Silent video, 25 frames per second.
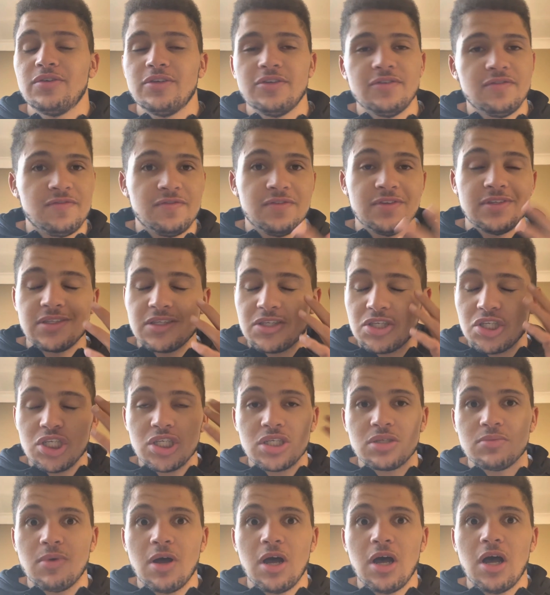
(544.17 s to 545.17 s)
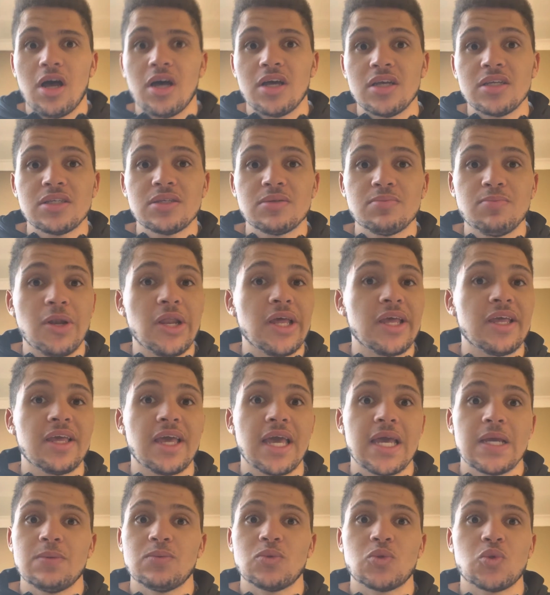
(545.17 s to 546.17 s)
if it's just my eyes playing
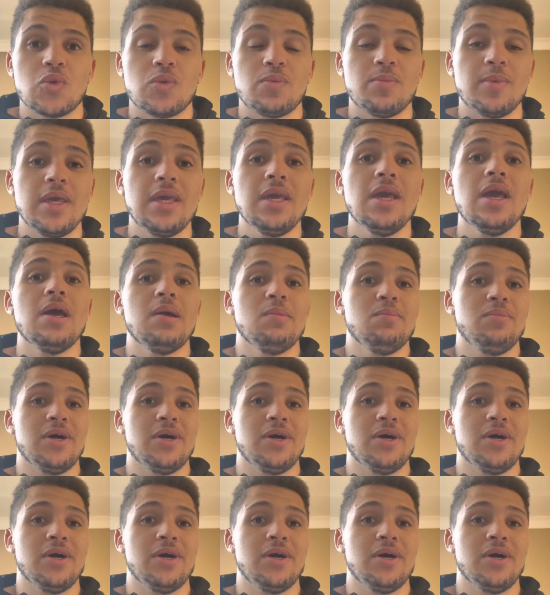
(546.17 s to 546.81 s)
games with me,